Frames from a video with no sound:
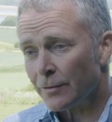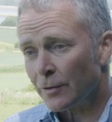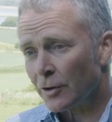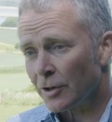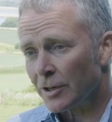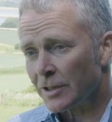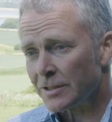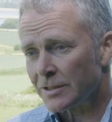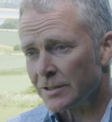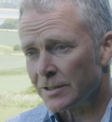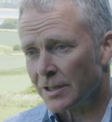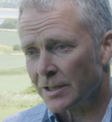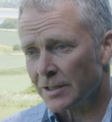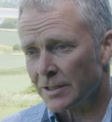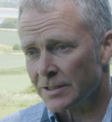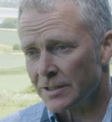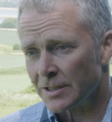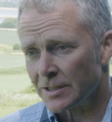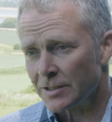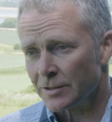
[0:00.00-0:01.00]
forest
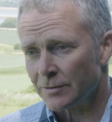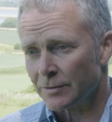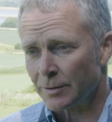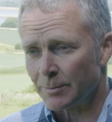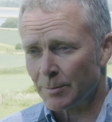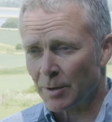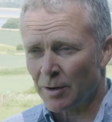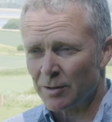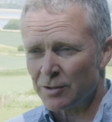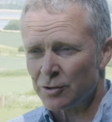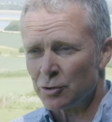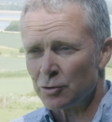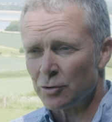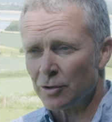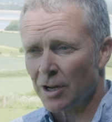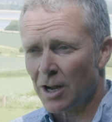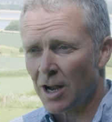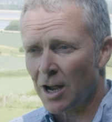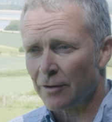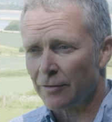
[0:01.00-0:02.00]
consists of about
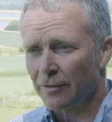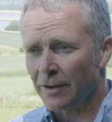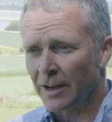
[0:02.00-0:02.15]
2.5